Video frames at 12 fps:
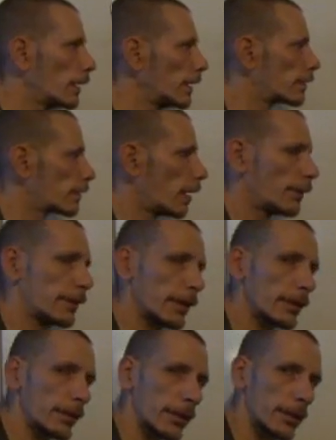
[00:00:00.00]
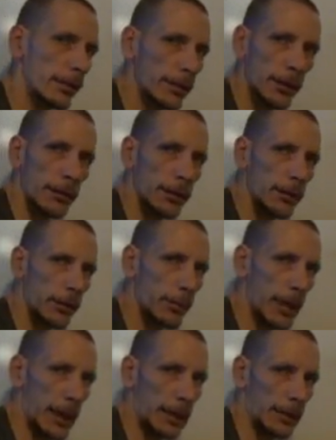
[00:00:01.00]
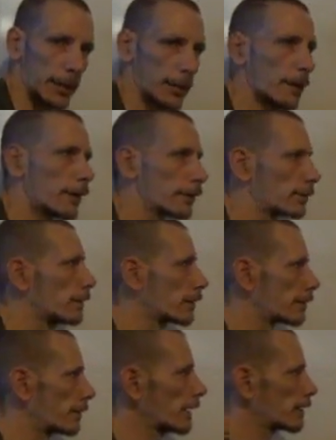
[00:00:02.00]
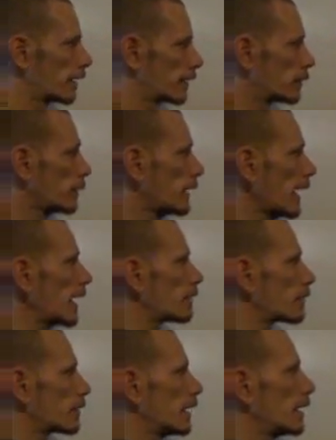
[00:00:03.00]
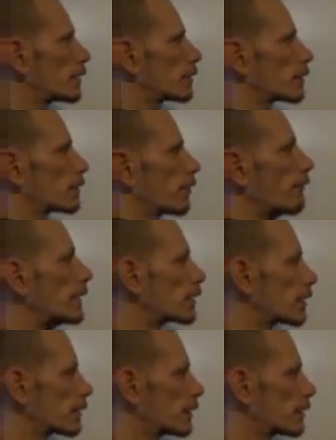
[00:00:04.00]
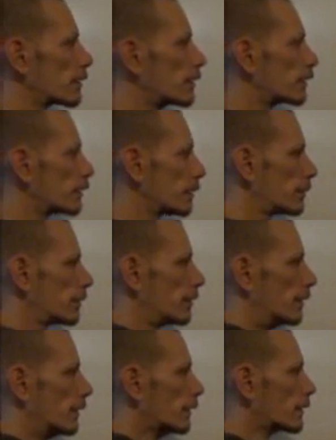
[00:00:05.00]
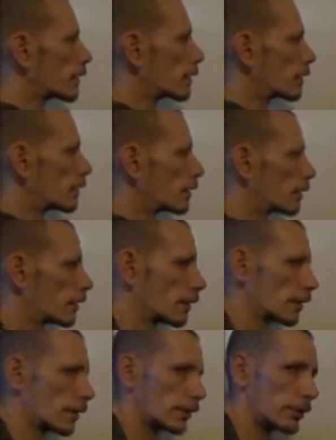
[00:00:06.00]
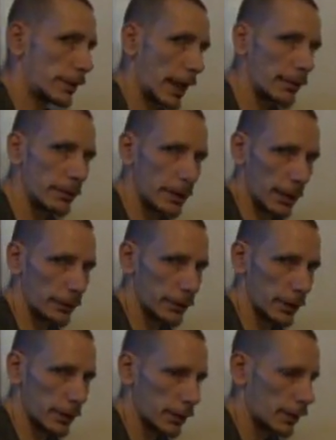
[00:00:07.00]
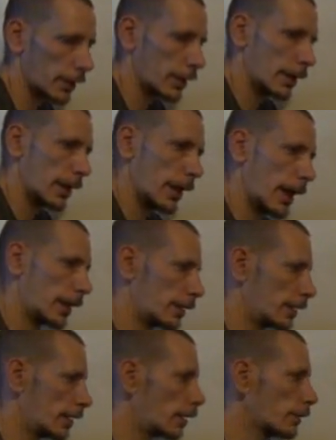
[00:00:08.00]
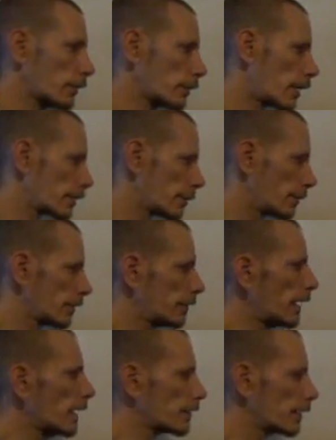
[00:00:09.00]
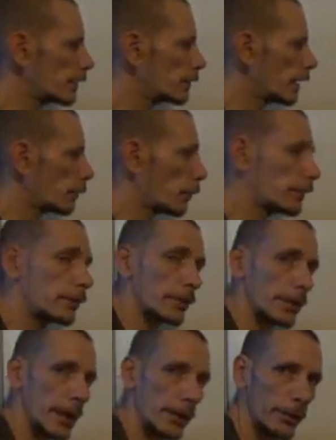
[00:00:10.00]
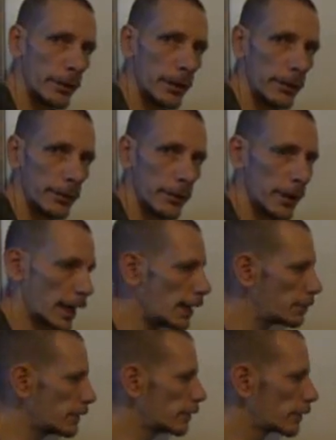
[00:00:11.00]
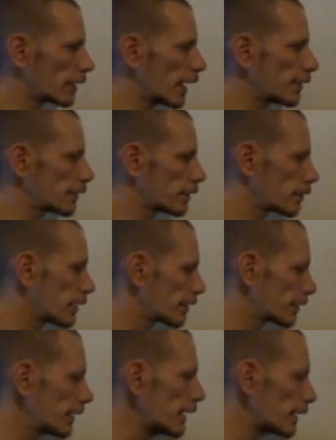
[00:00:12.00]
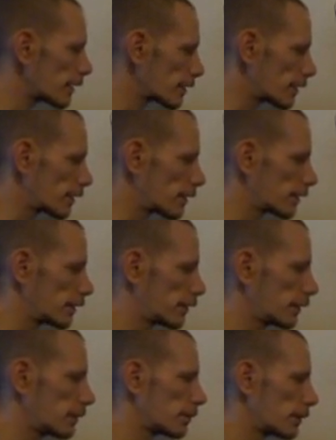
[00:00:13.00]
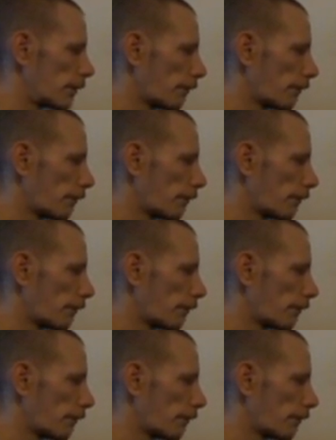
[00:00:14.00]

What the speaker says: it's obvious in the Citizenship Act, it talks about the fact that you can renounce the citizenship. You can renounce it. And it also talks about the fact that once you renounce it, if you're not happy, you can ask to reinstate the citizenship.